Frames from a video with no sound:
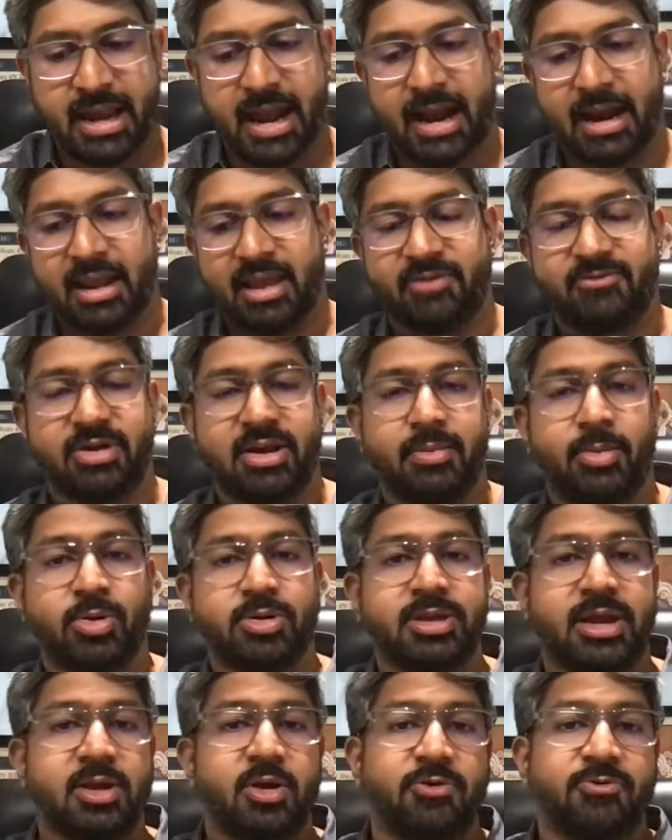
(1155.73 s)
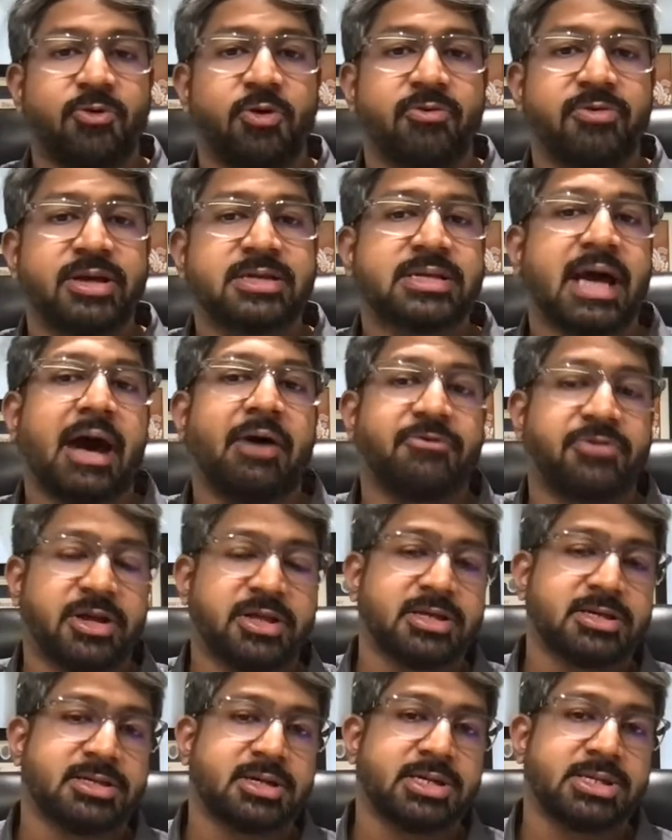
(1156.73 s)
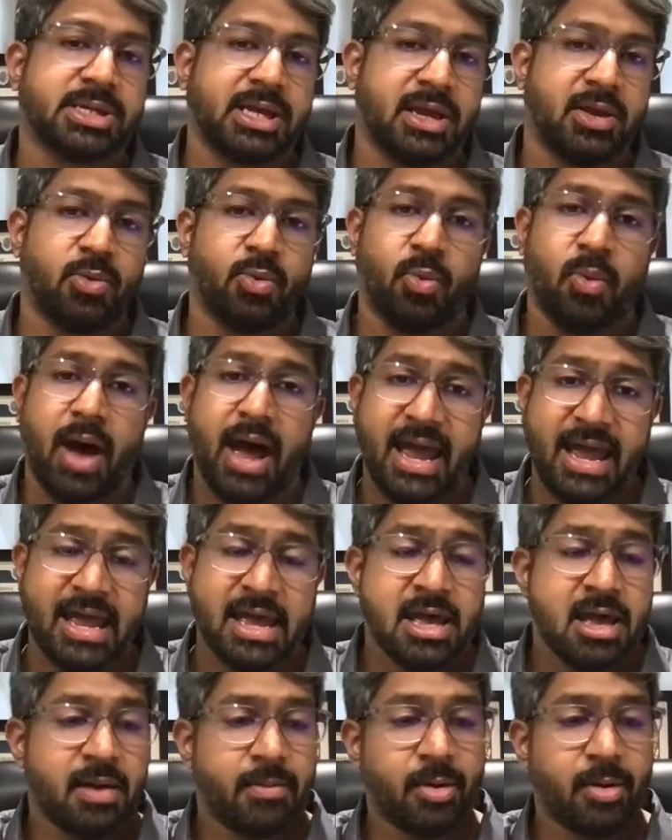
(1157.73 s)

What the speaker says: and even about 3 or 4 weeks after the surgery. Why?